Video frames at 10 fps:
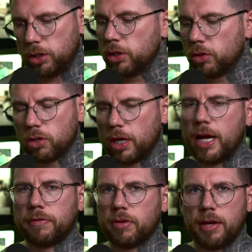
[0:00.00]
you're going to
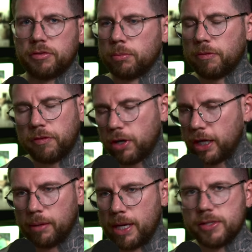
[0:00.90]
have some fucking
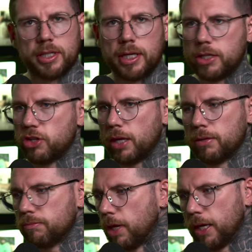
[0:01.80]
amazing lead gen.
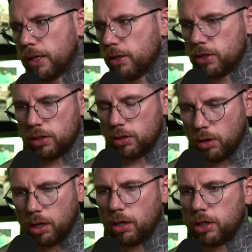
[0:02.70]
Like, you
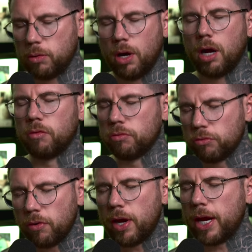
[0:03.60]
are
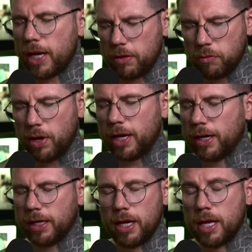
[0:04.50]
really,
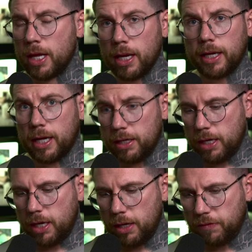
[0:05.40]
really, like,
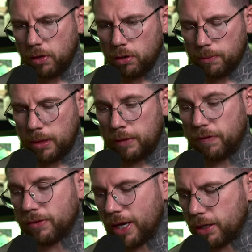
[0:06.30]
if you're, in
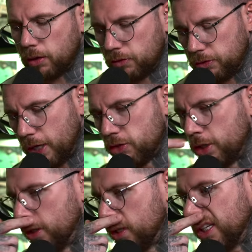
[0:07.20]
fact, I had a
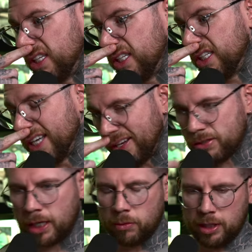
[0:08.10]
consultation
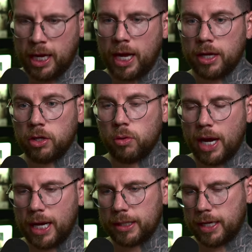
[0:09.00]
yesterday with a guy who
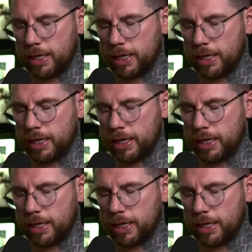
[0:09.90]
had,